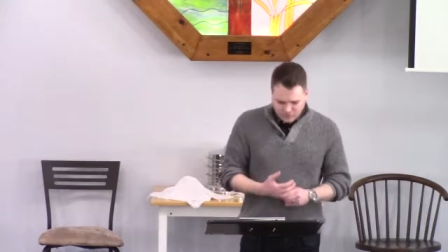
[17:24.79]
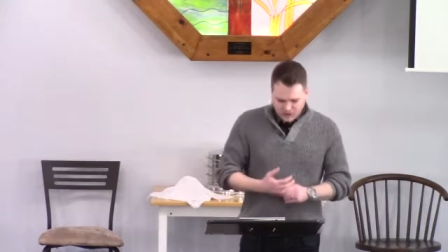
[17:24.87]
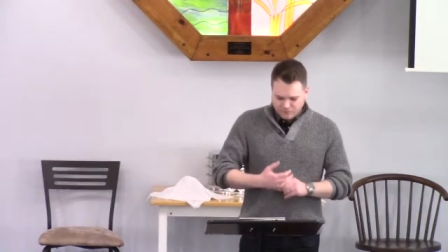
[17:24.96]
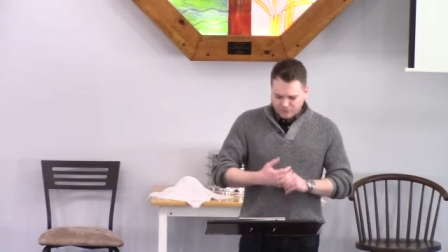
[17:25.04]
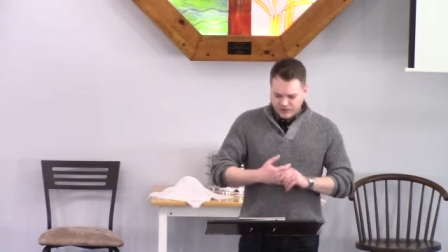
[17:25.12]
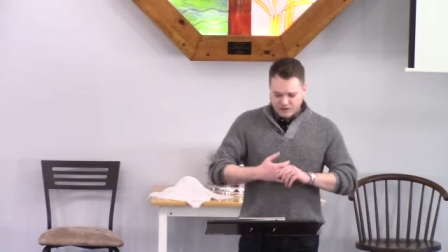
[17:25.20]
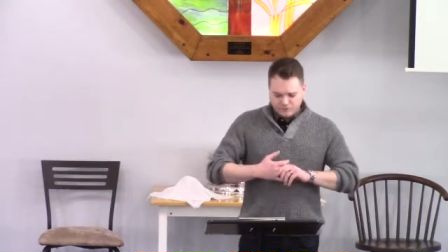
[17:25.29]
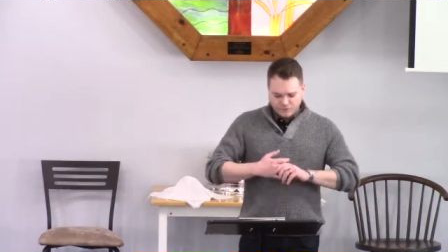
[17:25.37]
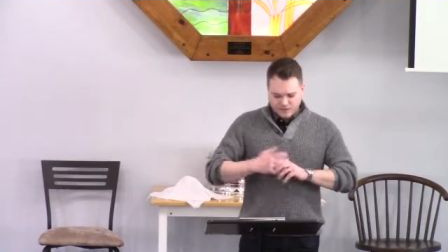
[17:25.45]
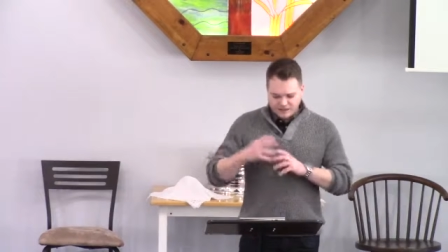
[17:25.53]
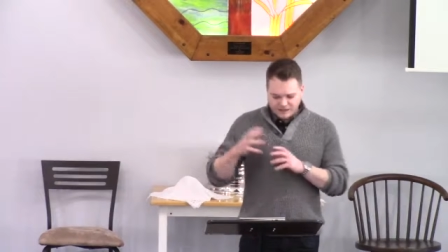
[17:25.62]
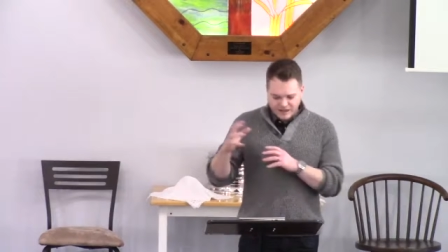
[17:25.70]
They got
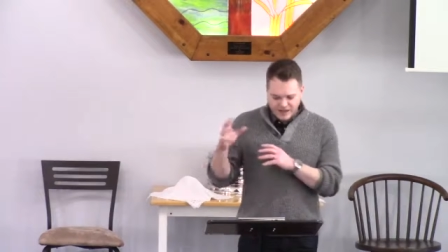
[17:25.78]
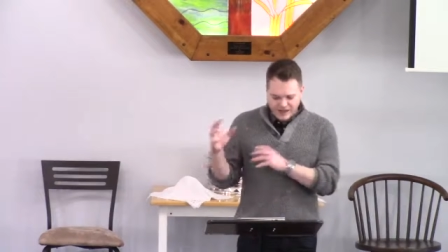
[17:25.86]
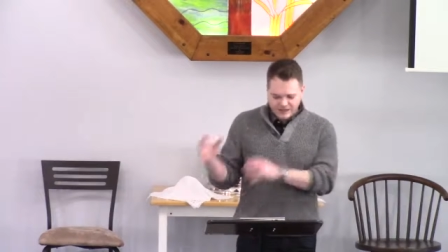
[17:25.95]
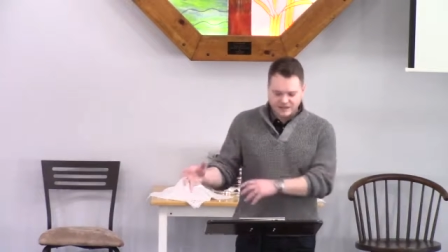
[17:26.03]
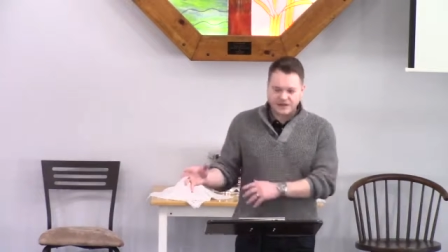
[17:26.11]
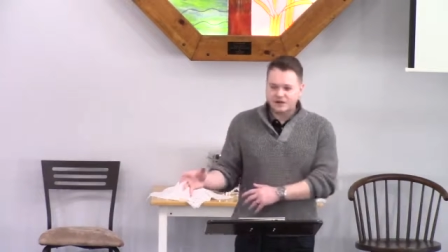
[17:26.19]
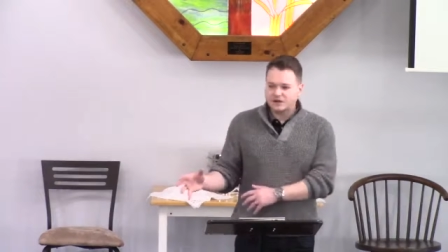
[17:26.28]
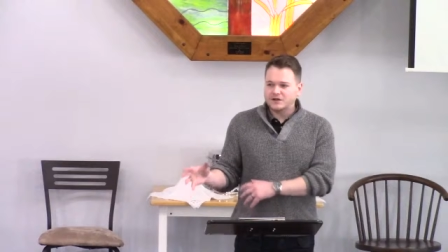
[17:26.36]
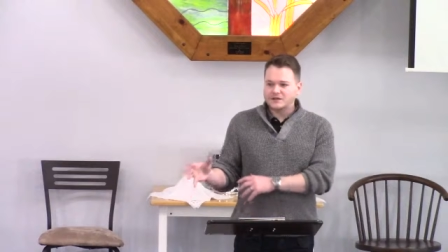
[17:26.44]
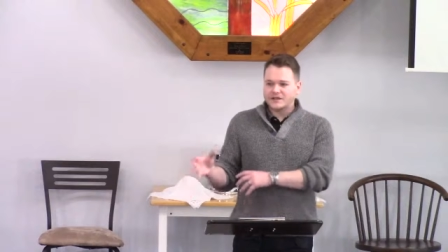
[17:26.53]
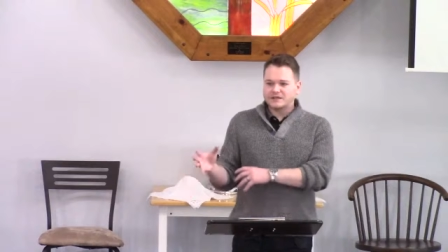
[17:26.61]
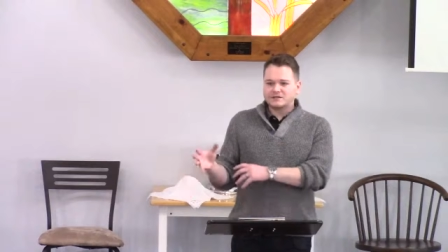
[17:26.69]
forced into exile,
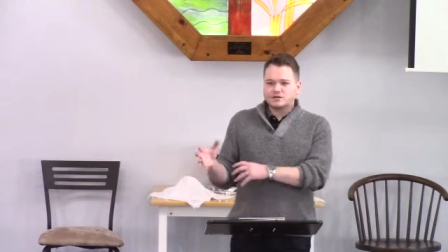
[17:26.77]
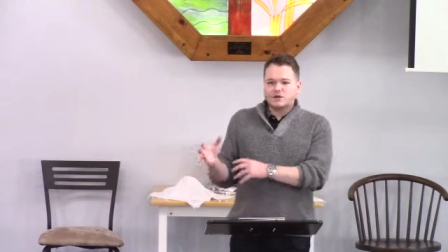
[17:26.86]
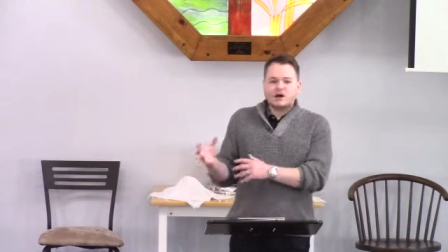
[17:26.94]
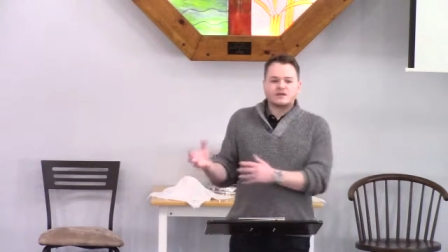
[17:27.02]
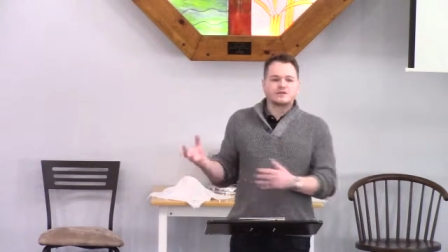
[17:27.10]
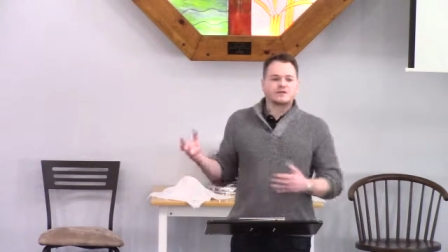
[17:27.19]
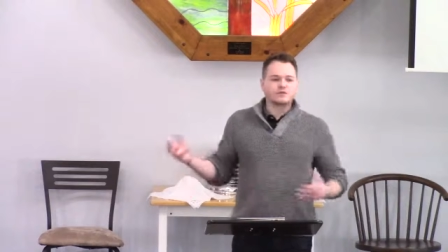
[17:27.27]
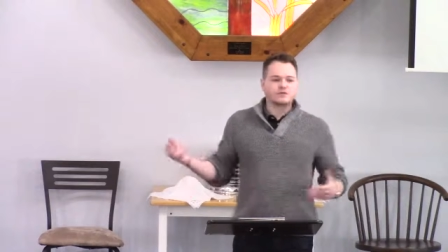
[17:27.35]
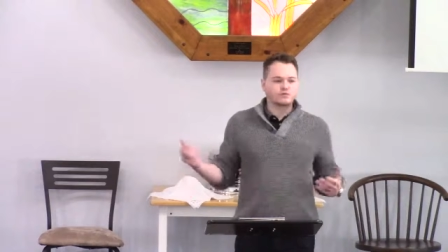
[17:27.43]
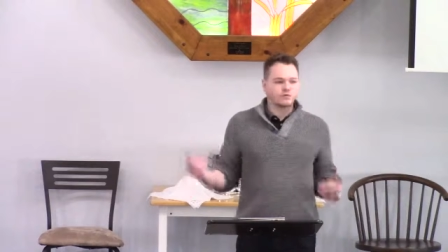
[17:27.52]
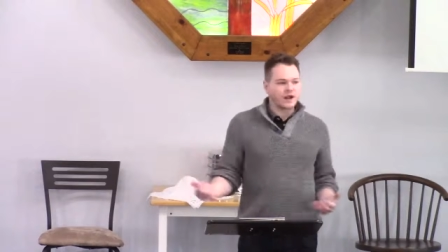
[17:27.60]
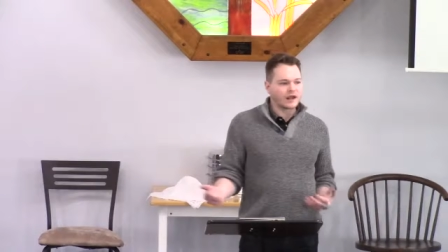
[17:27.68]
and they lost their
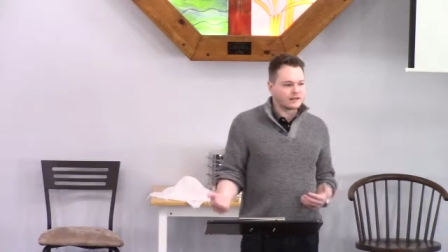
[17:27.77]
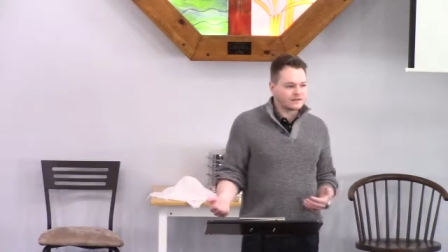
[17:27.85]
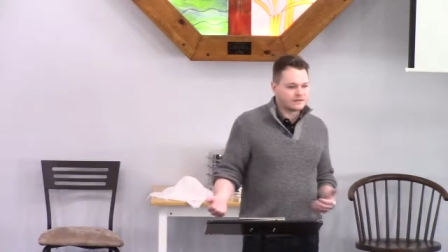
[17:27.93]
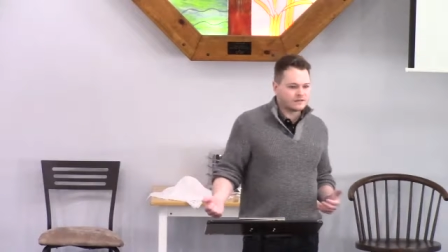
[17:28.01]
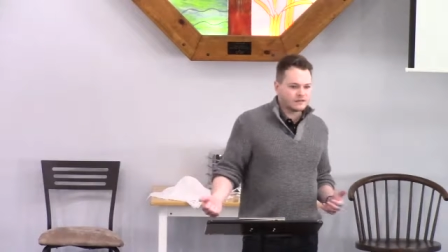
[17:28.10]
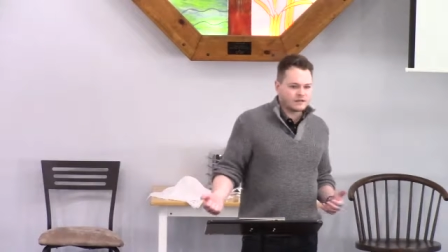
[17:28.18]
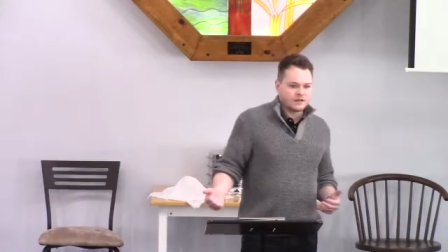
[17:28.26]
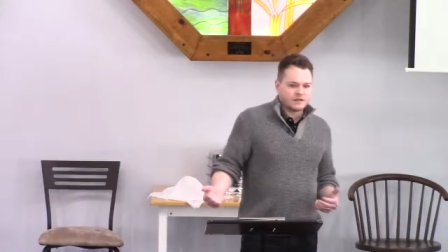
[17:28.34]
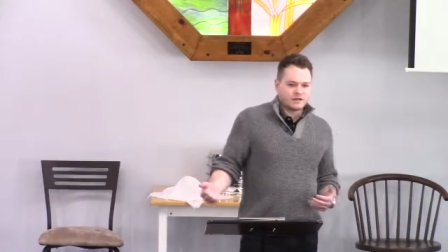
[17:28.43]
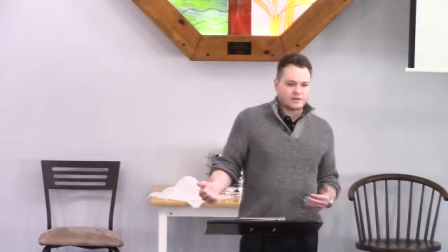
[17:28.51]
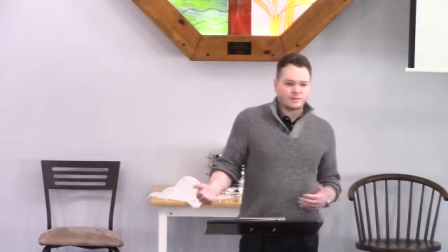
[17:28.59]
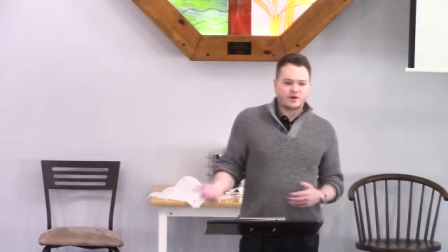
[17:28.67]
right
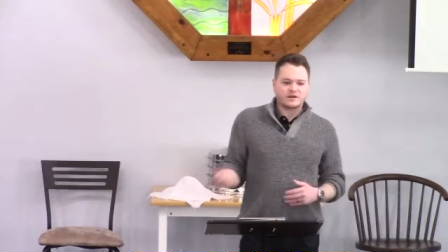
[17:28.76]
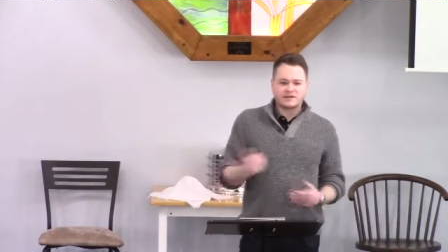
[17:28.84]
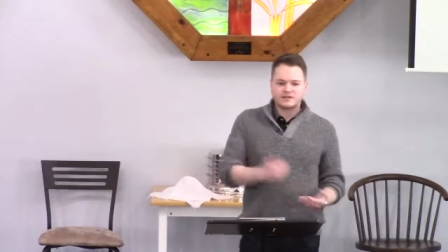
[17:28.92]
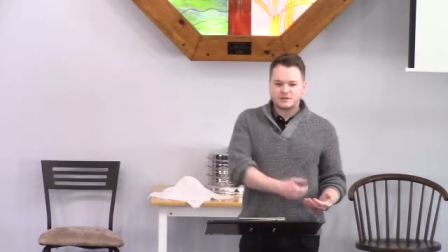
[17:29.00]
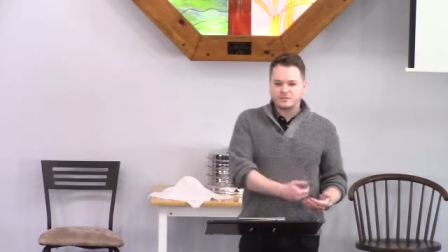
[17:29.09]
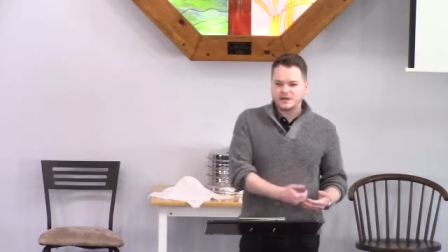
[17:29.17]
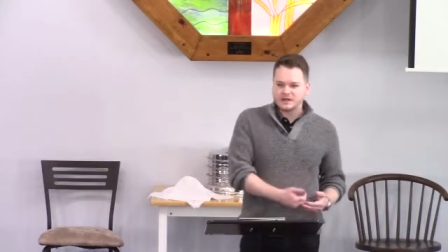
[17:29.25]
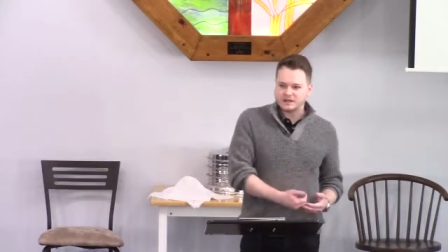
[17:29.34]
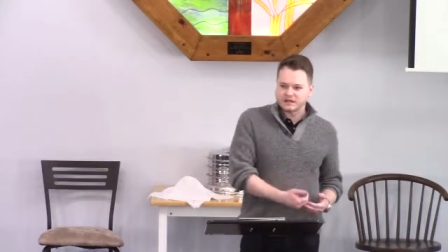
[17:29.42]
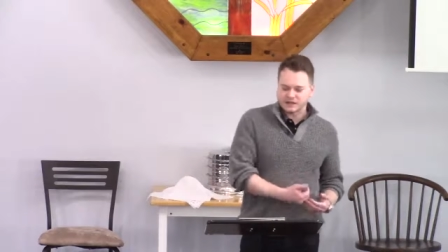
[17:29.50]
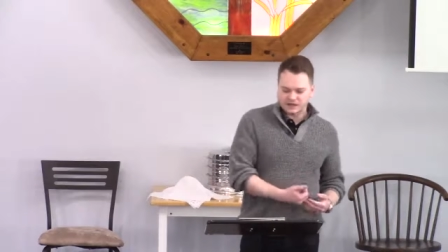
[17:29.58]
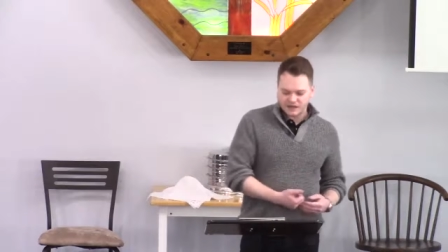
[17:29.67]
to
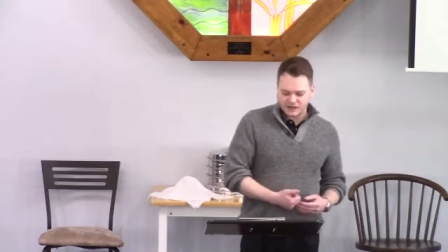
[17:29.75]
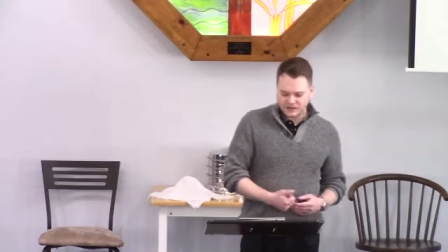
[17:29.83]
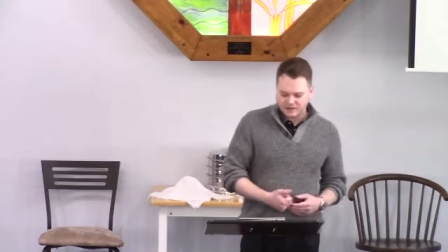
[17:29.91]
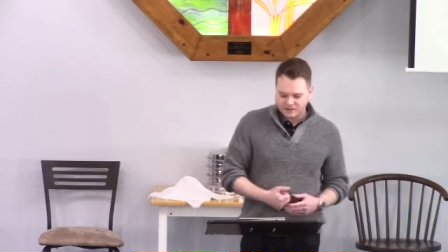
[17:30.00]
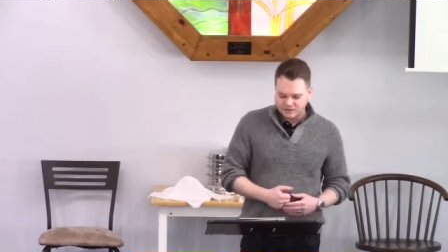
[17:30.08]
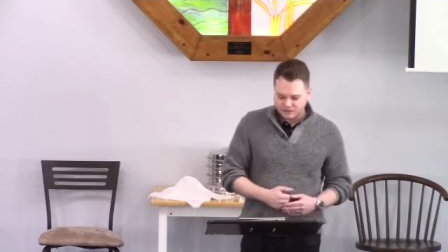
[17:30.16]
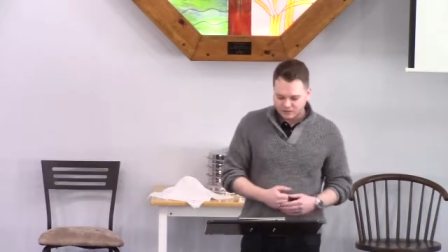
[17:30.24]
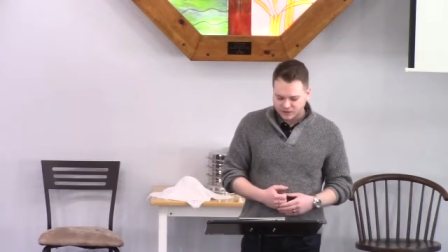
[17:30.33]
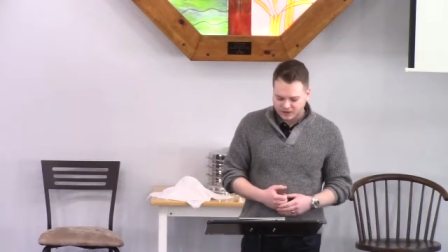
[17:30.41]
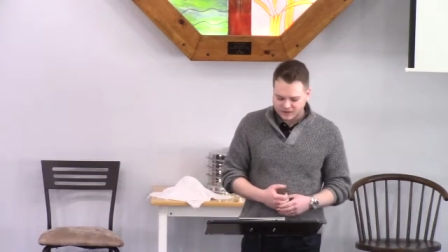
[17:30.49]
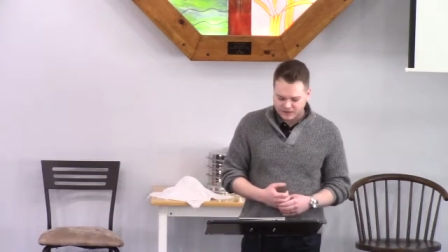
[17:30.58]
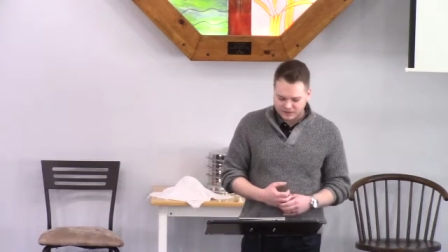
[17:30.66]
participate in God's
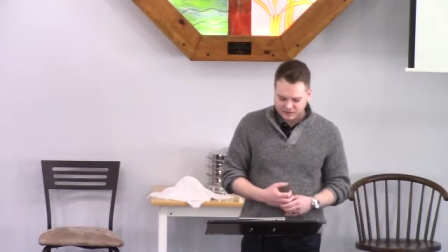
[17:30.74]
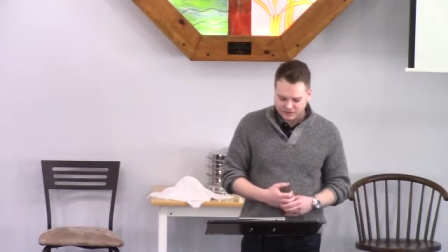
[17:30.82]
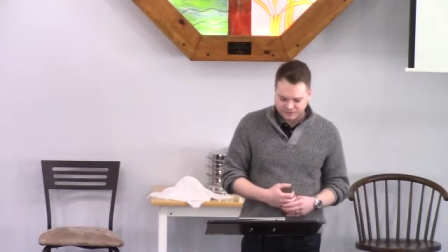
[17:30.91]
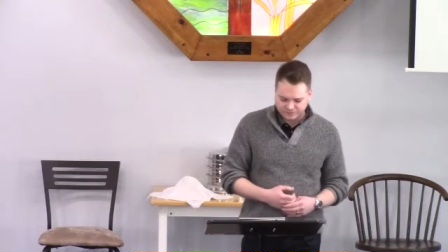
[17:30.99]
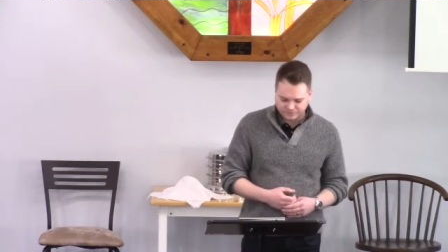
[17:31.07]
blessings.